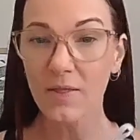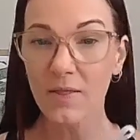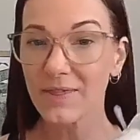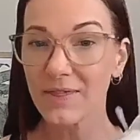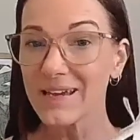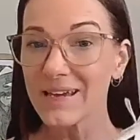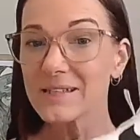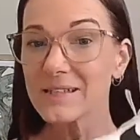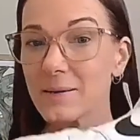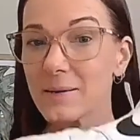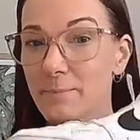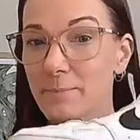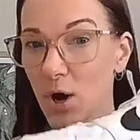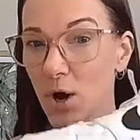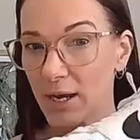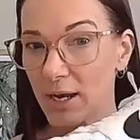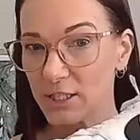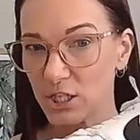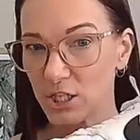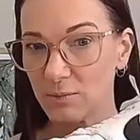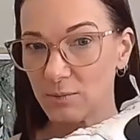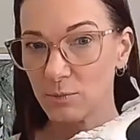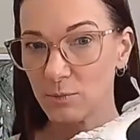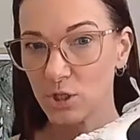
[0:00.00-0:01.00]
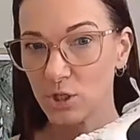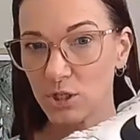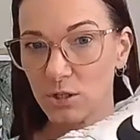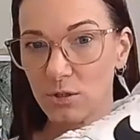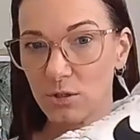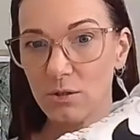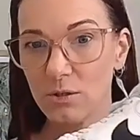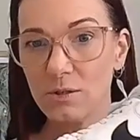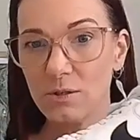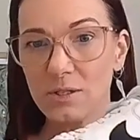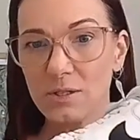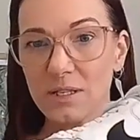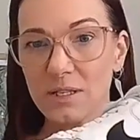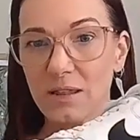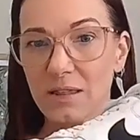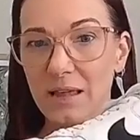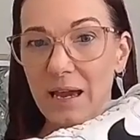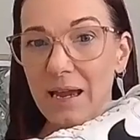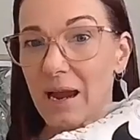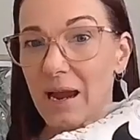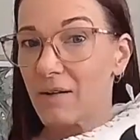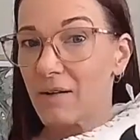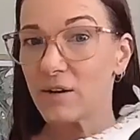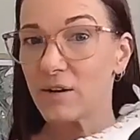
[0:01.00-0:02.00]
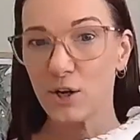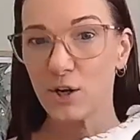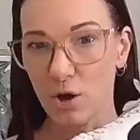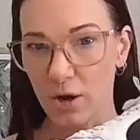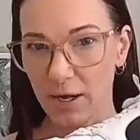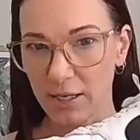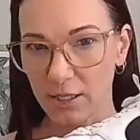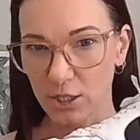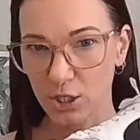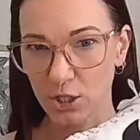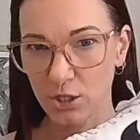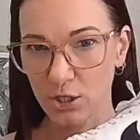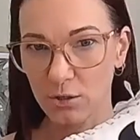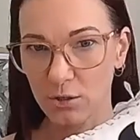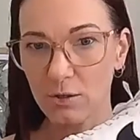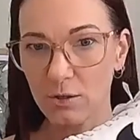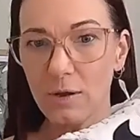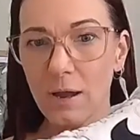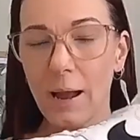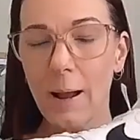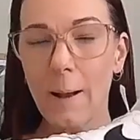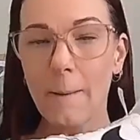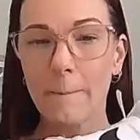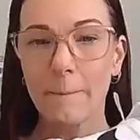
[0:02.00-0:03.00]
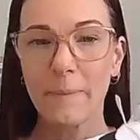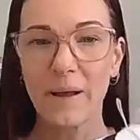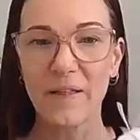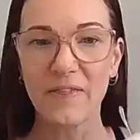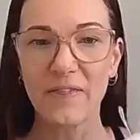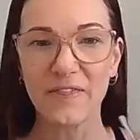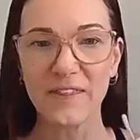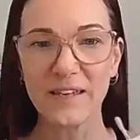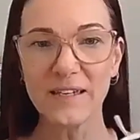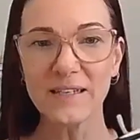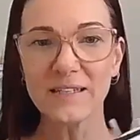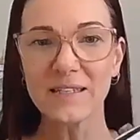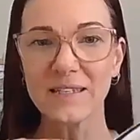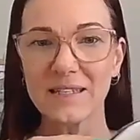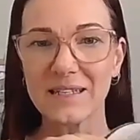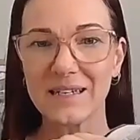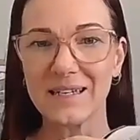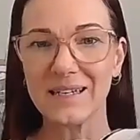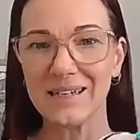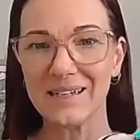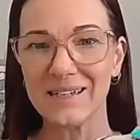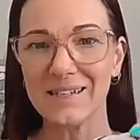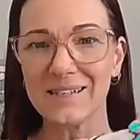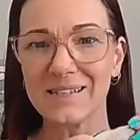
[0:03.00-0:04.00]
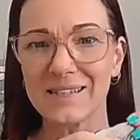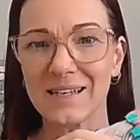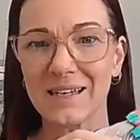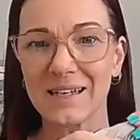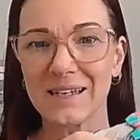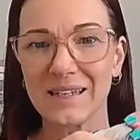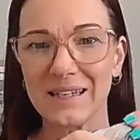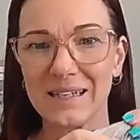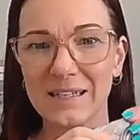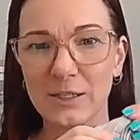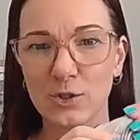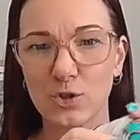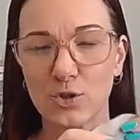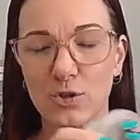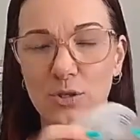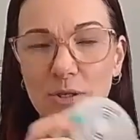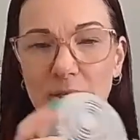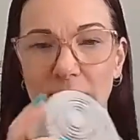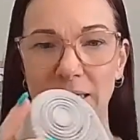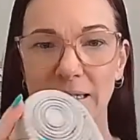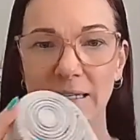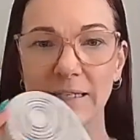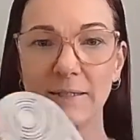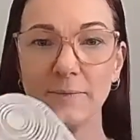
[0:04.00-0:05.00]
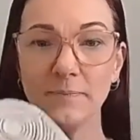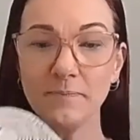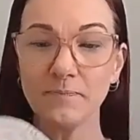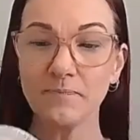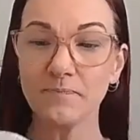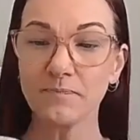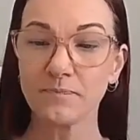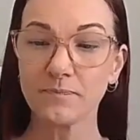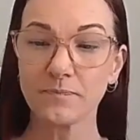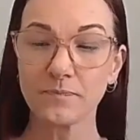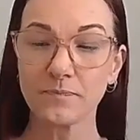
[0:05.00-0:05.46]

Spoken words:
These are my gym shoes. They are a night shoe, but this is literally